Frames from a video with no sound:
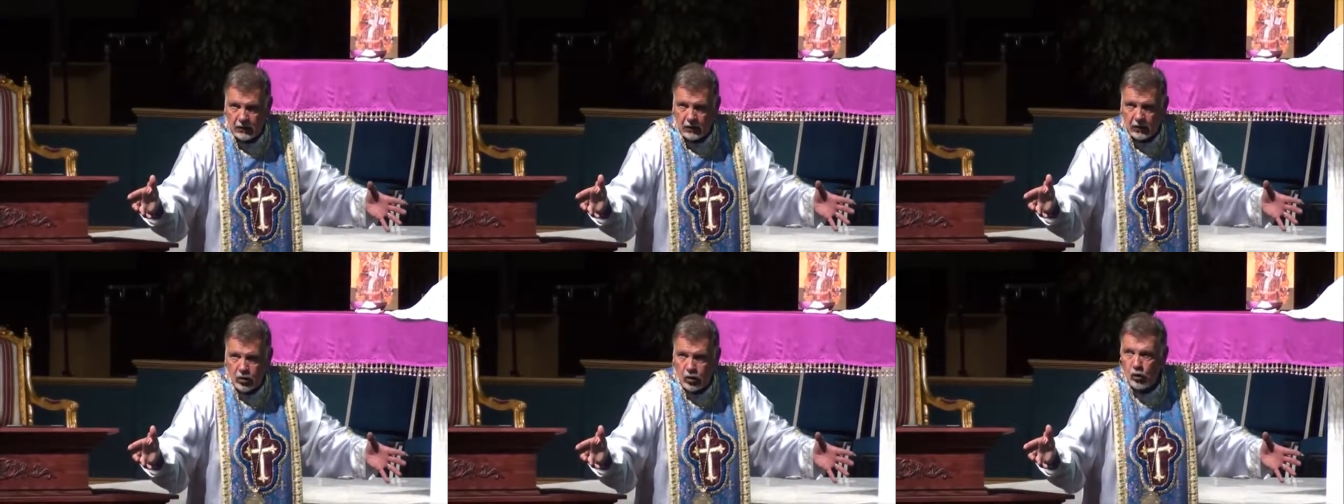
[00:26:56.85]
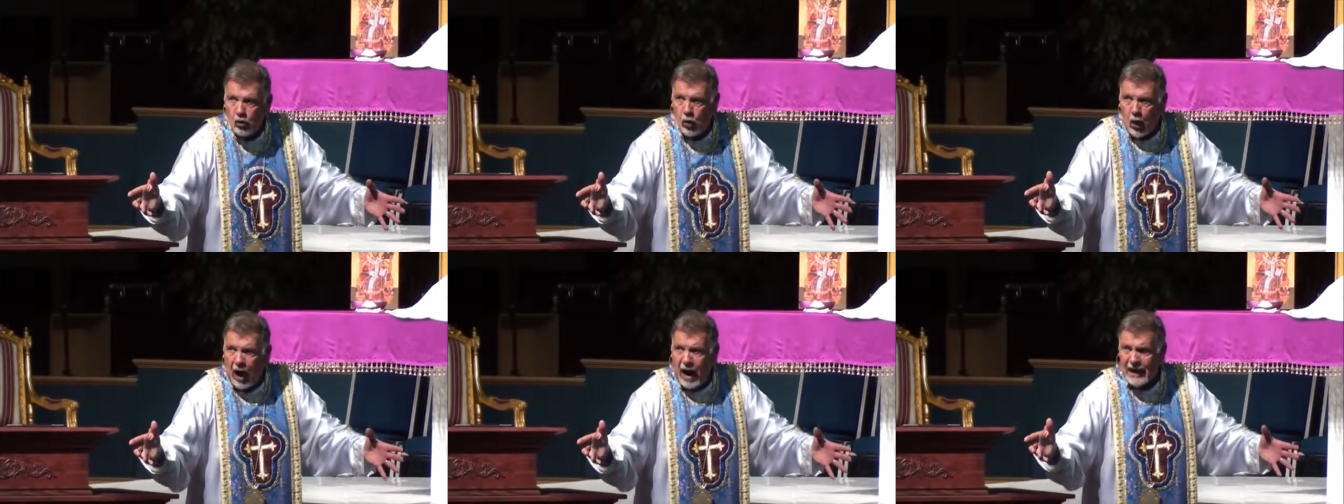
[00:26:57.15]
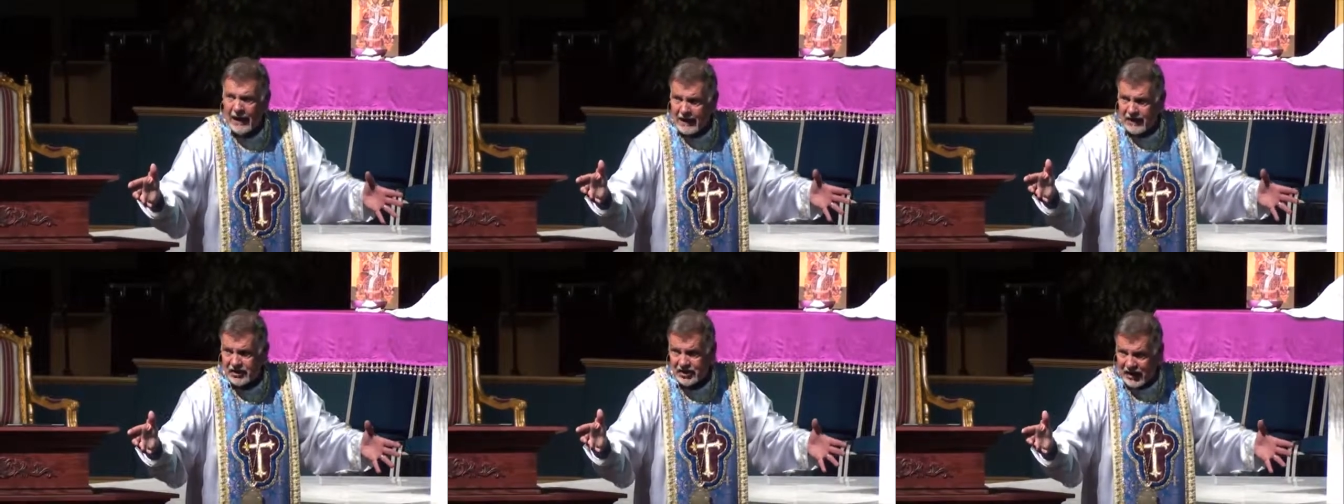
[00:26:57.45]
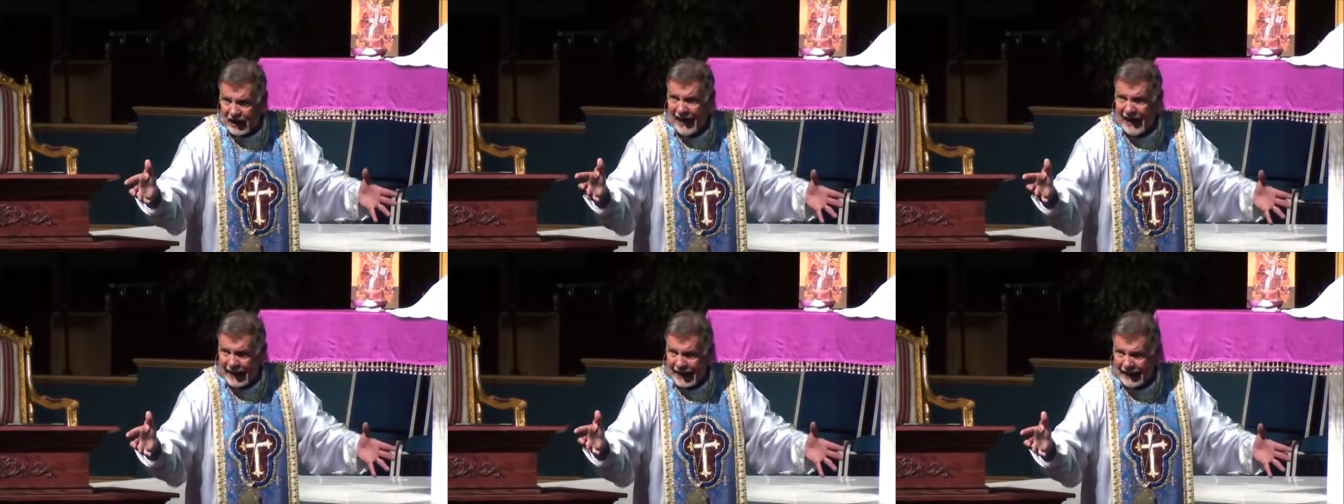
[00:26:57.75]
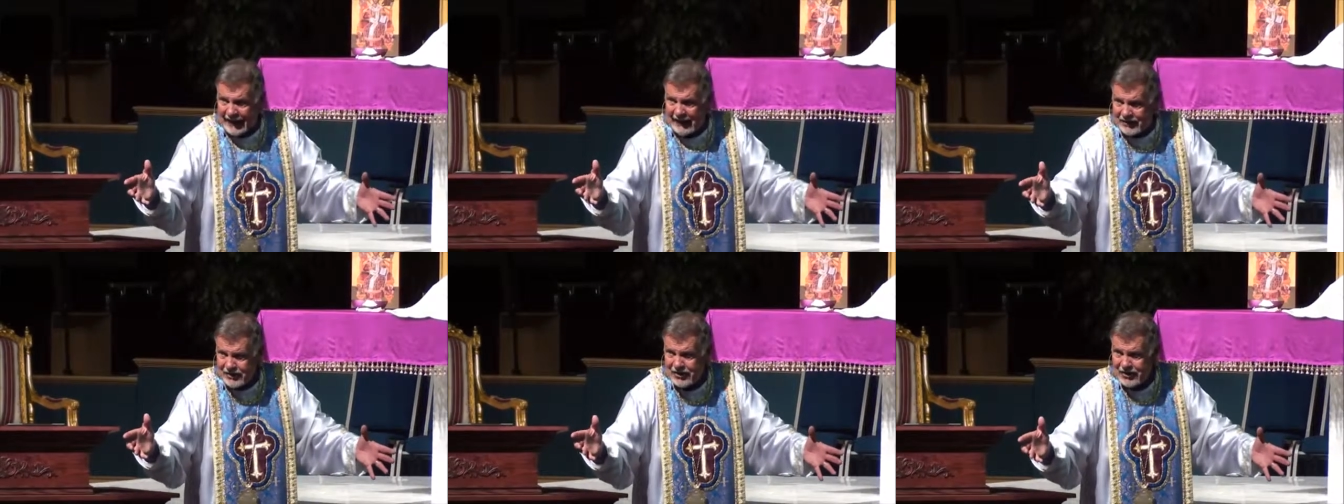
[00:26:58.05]
who want to
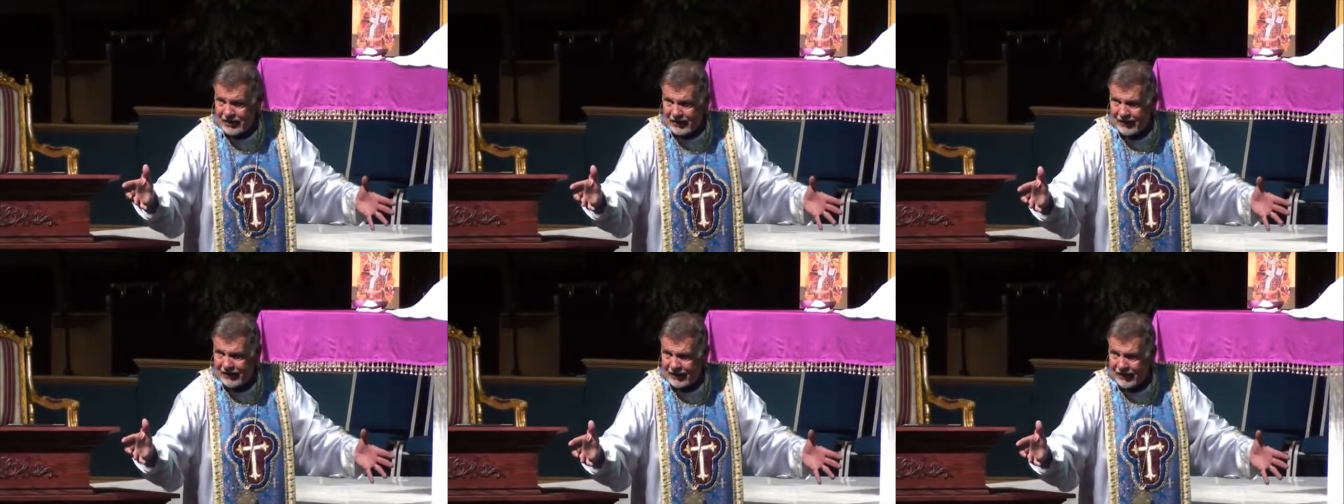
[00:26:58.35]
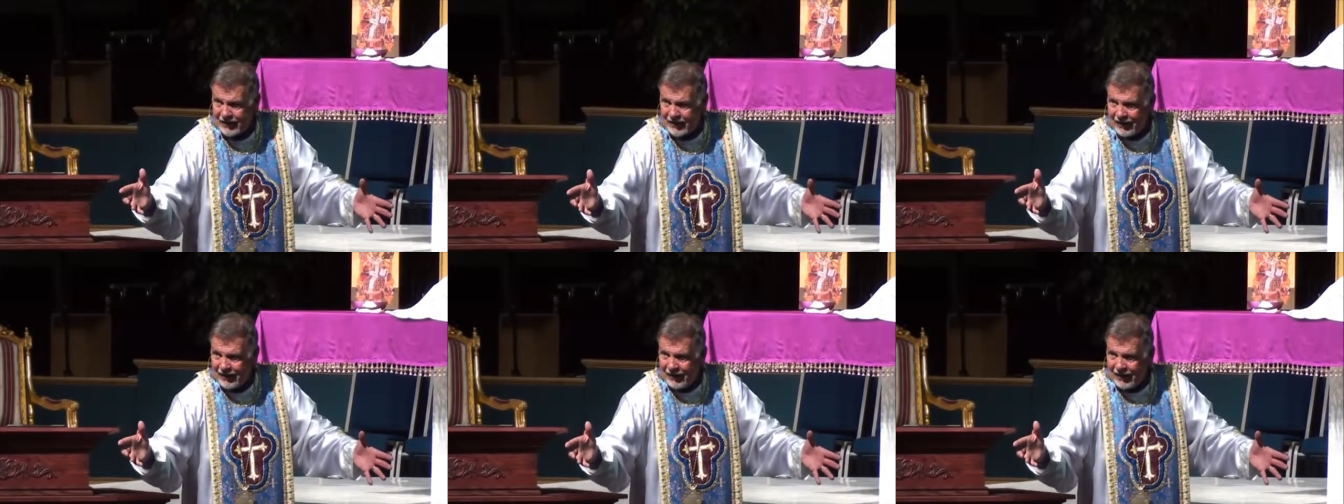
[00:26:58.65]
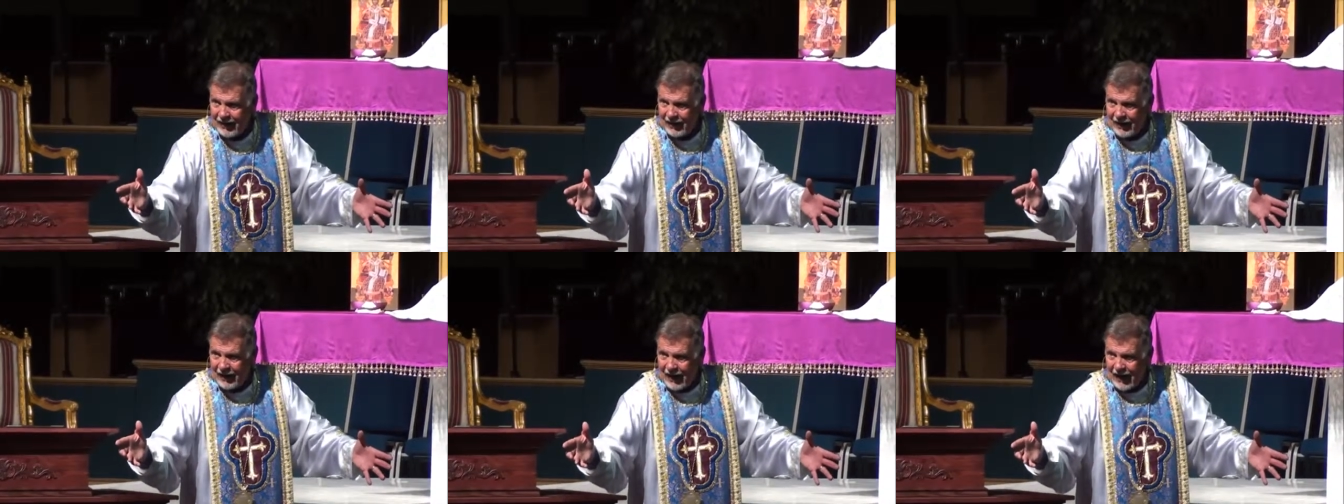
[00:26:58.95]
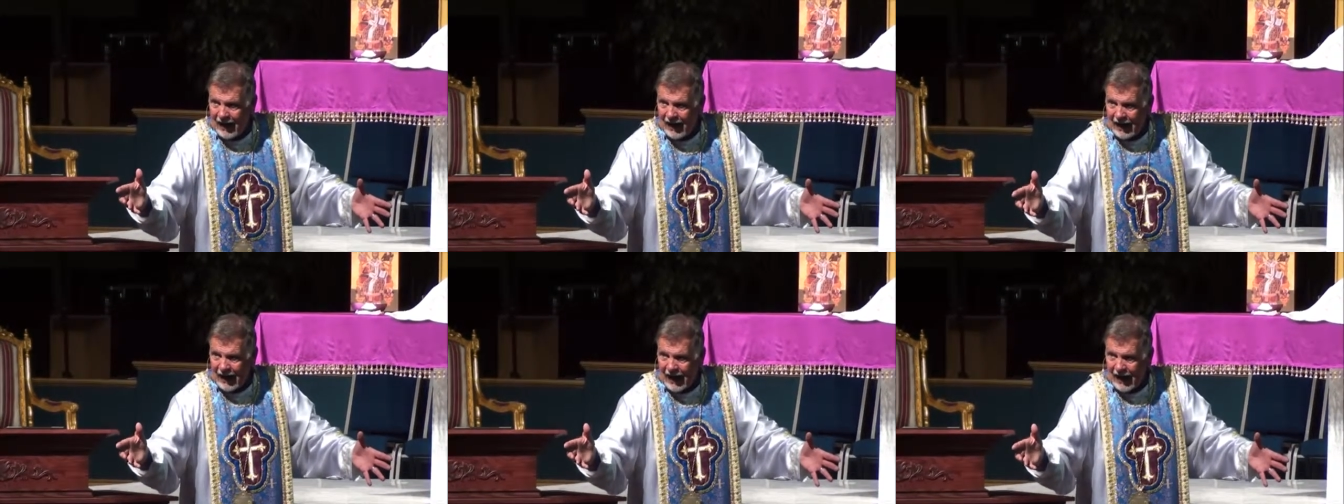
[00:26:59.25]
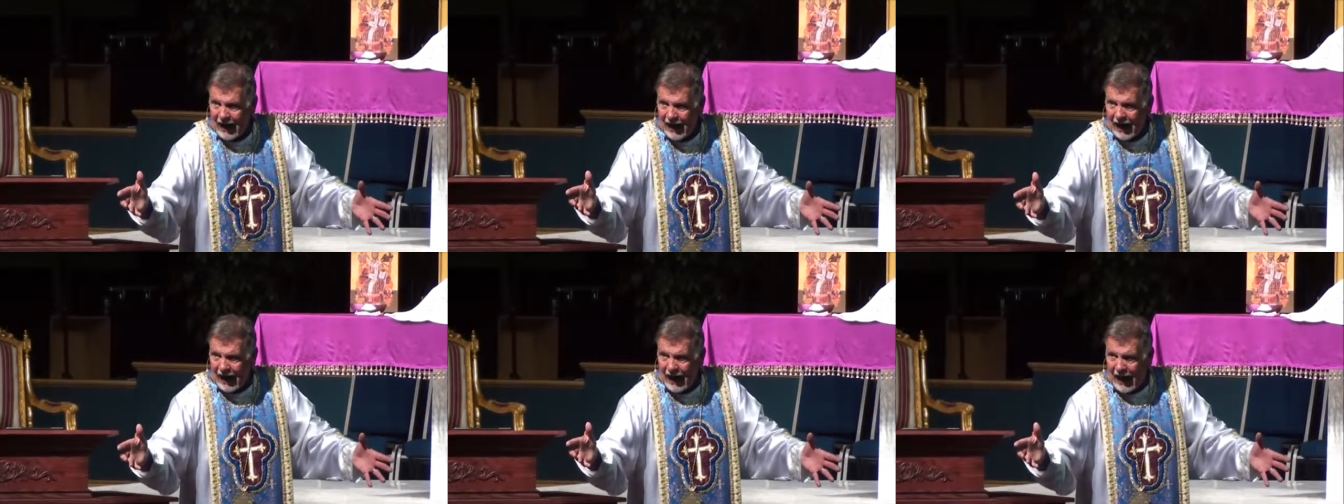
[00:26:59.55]
change,
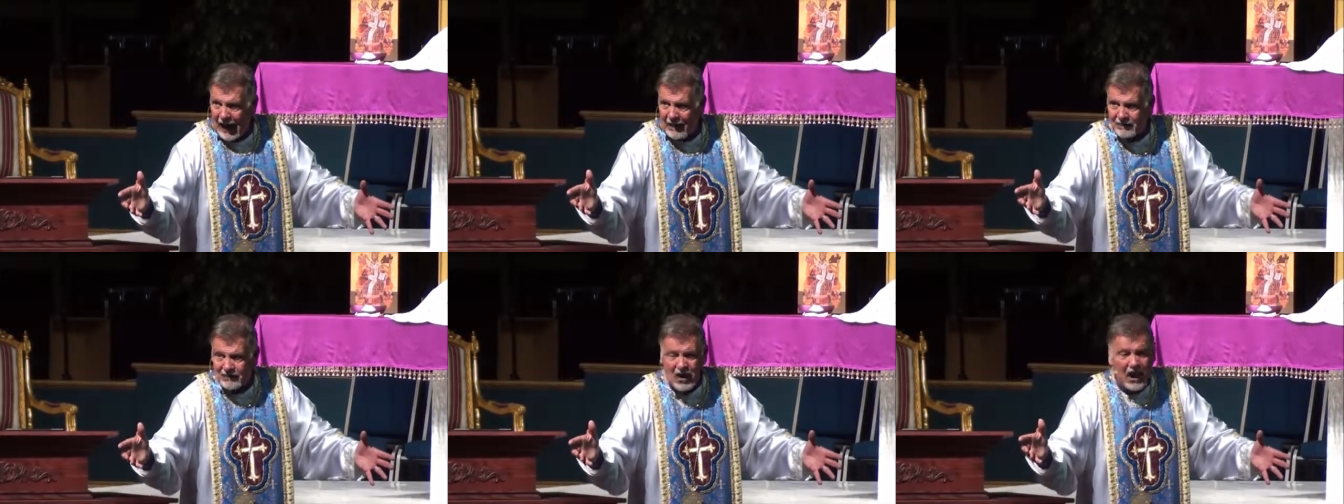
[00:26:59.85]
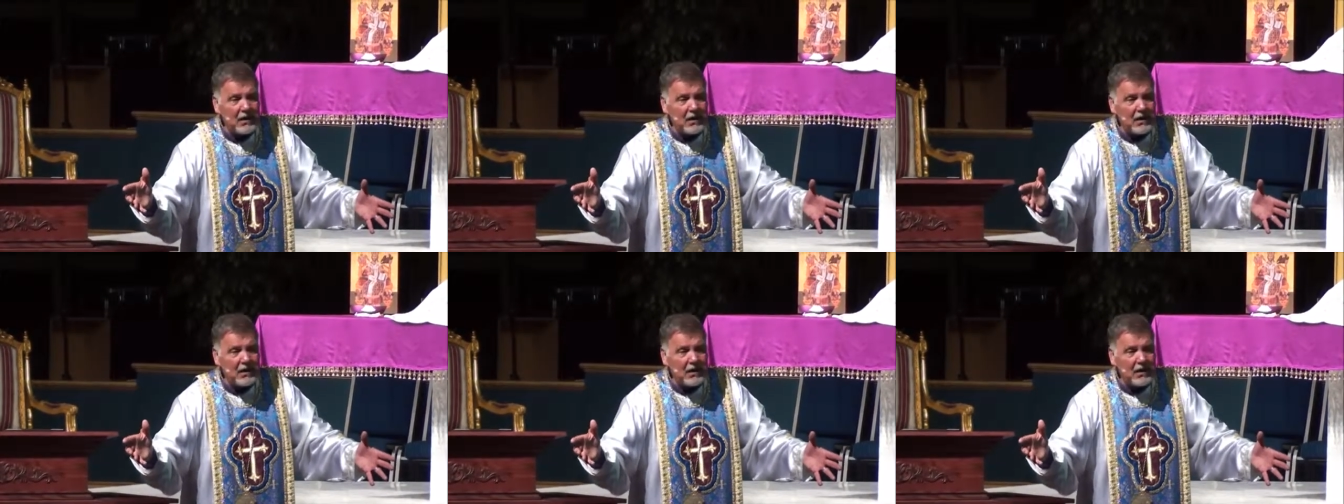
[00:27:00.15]
I've